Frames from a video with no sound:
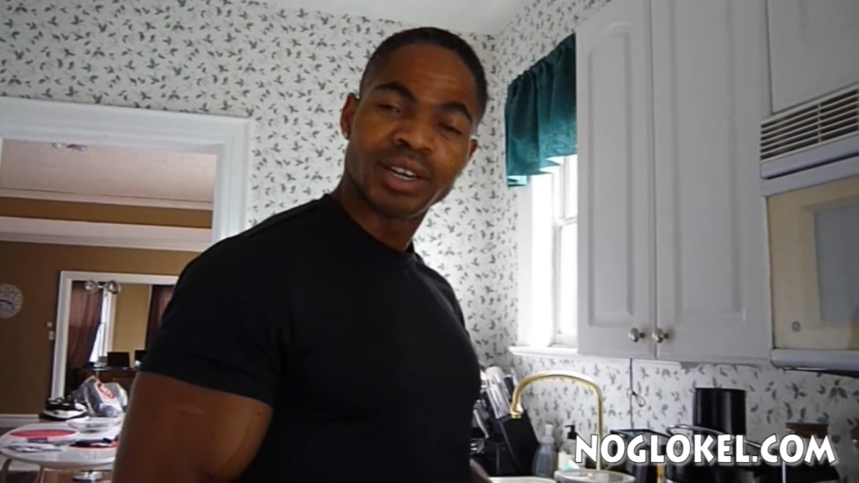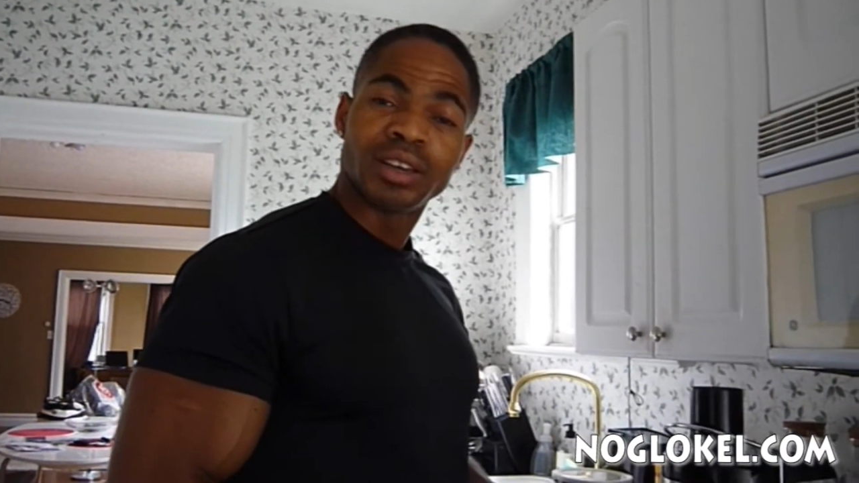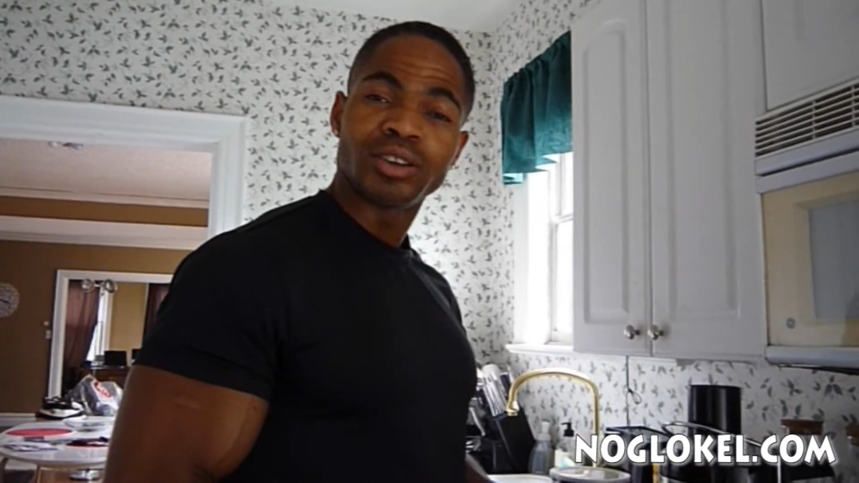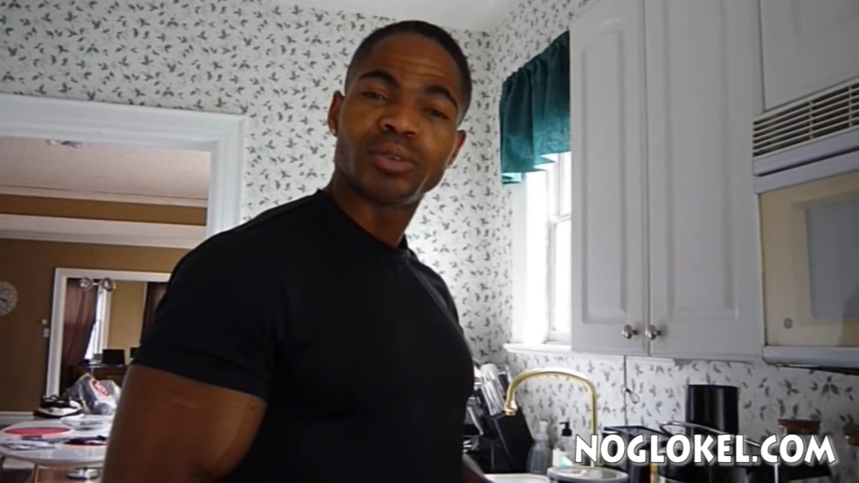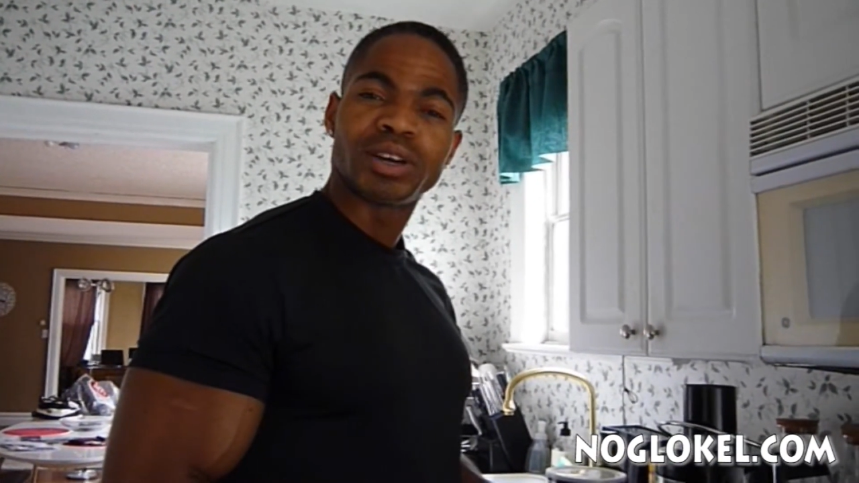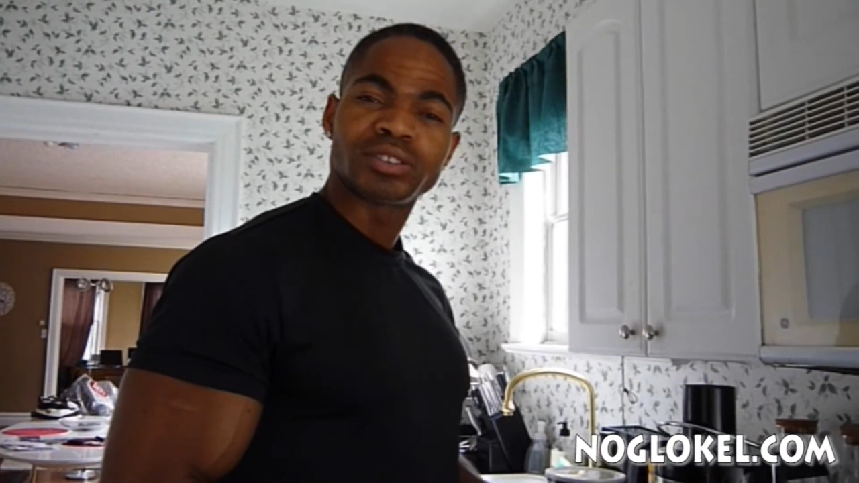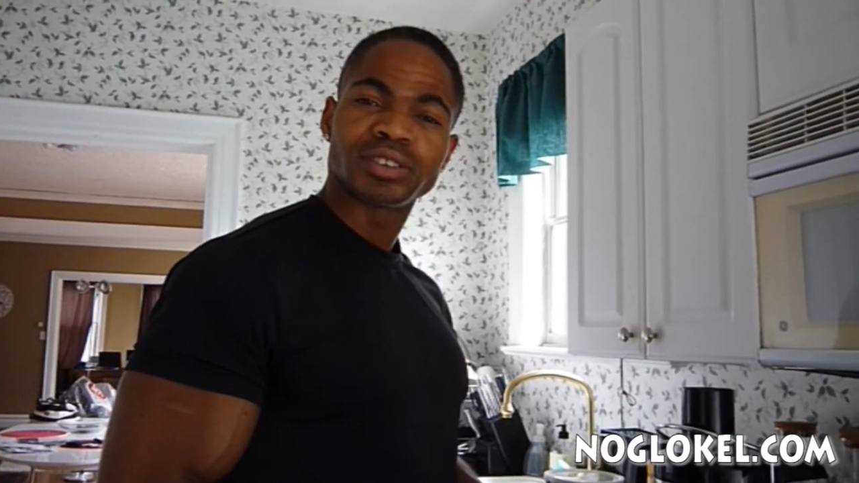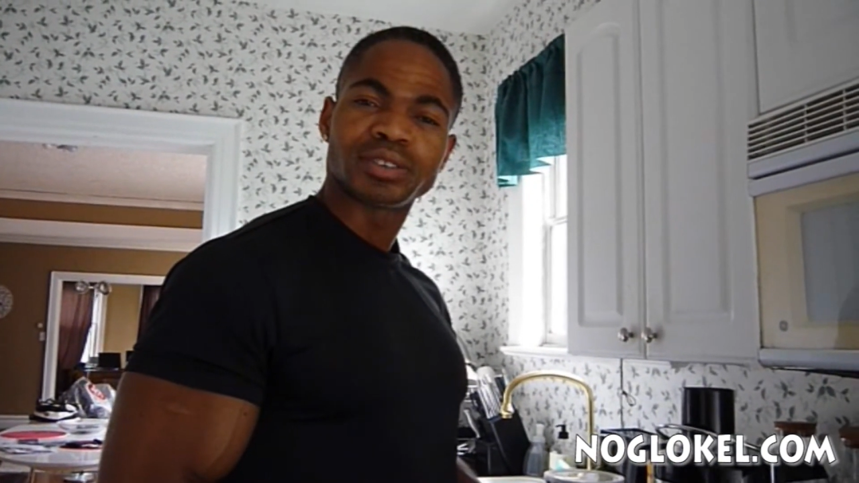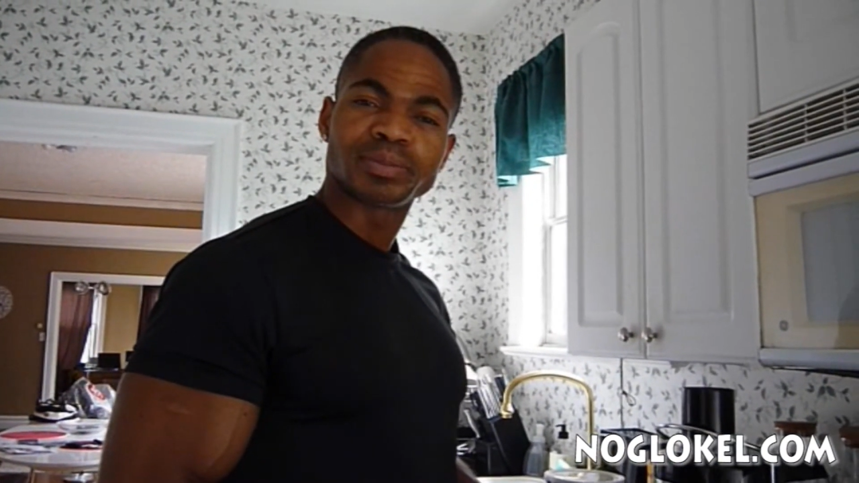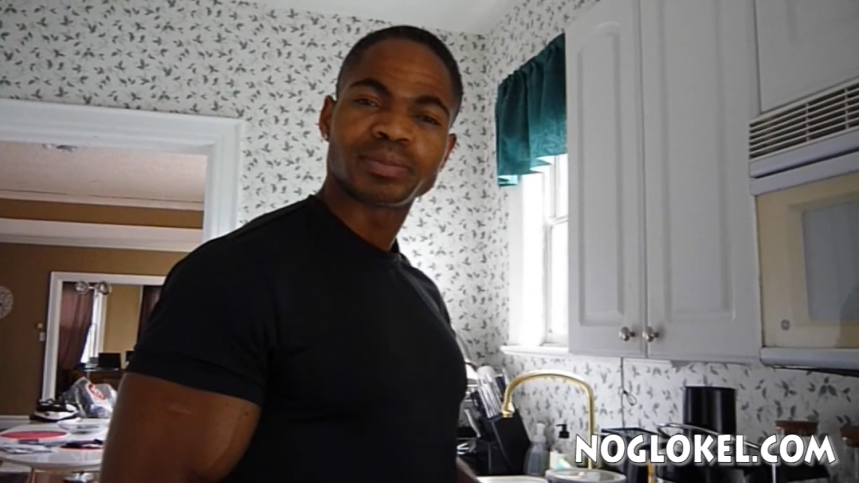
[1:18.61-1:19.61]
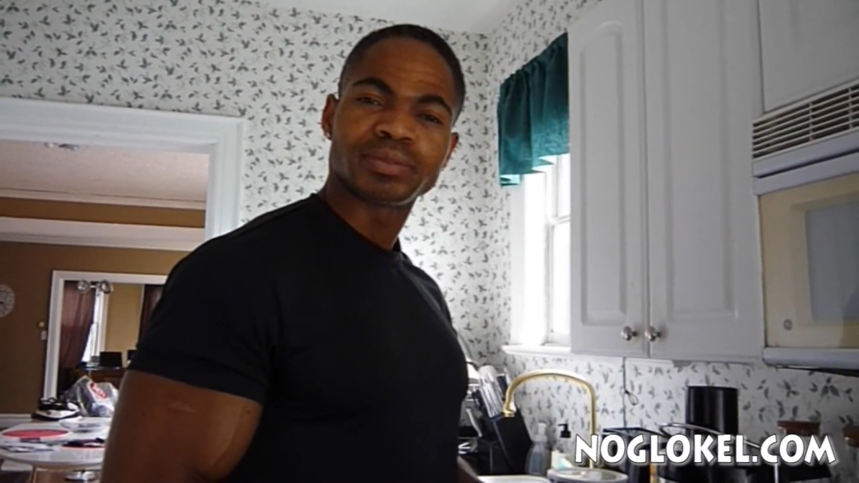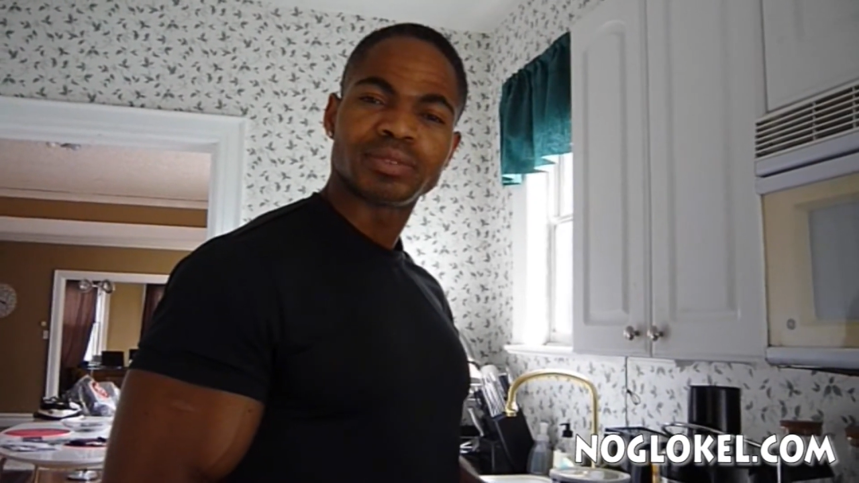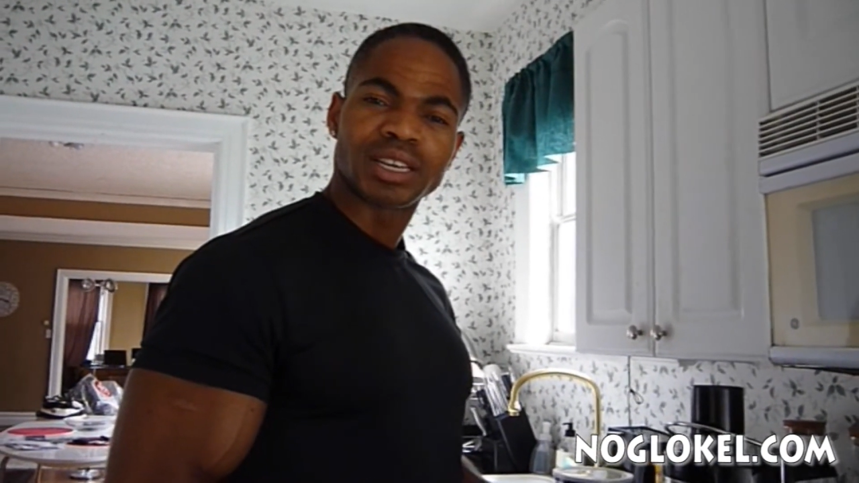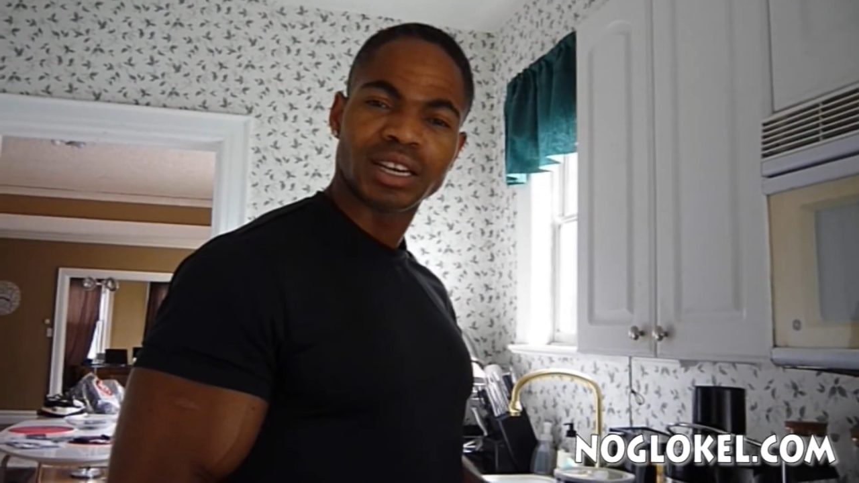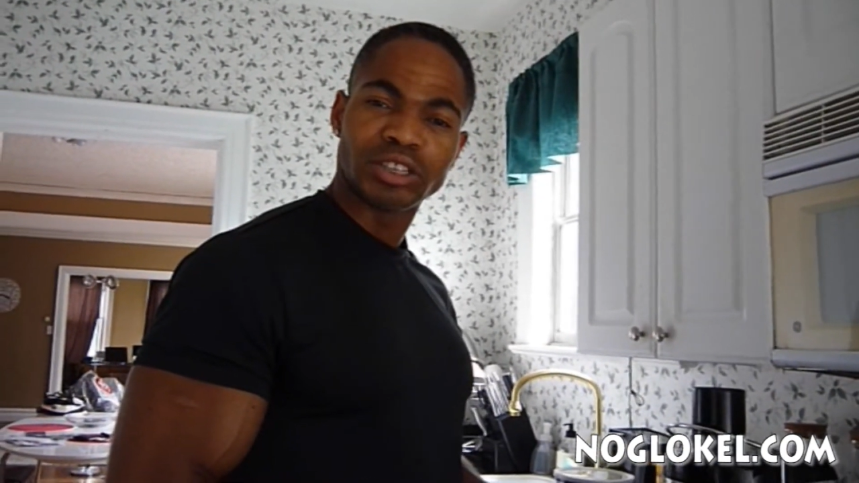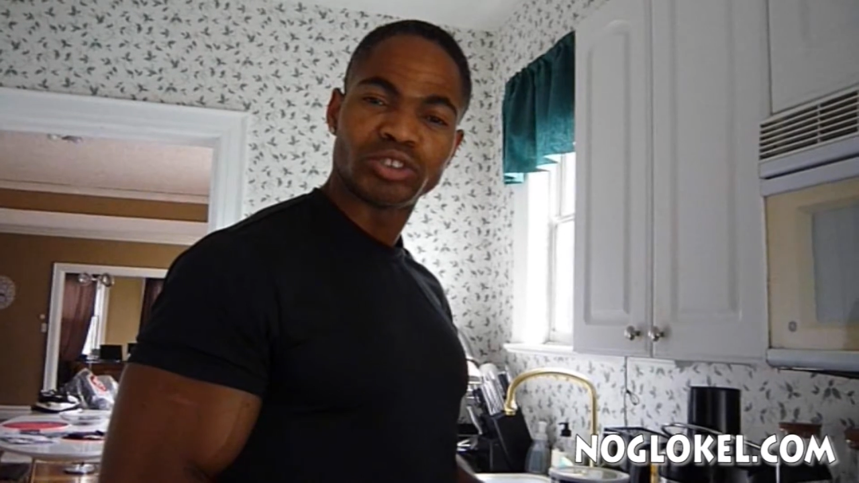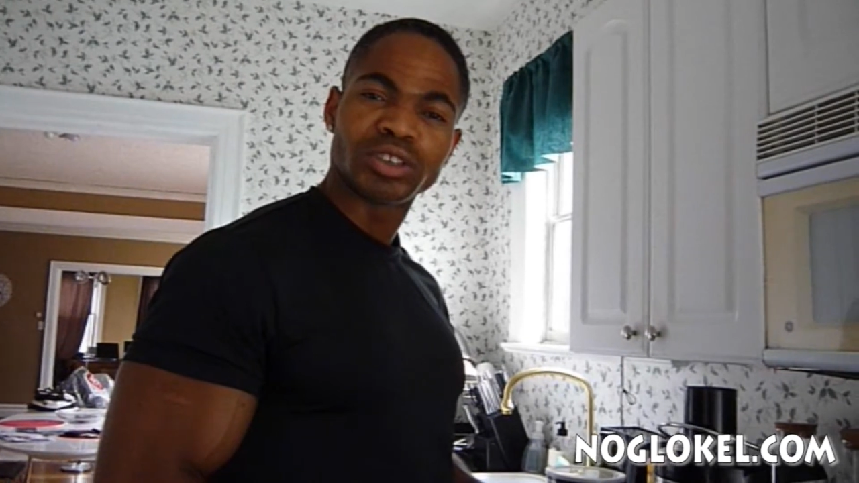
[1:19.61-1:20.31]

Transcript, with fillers: You're watching The Kelly's